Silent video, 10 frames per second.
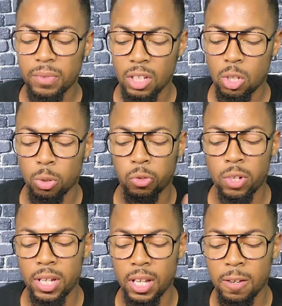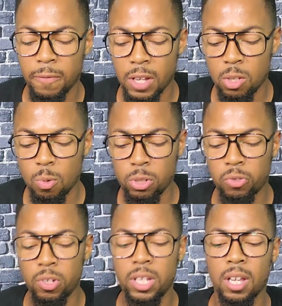So 3 individuals,
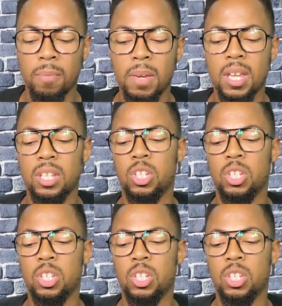3 young men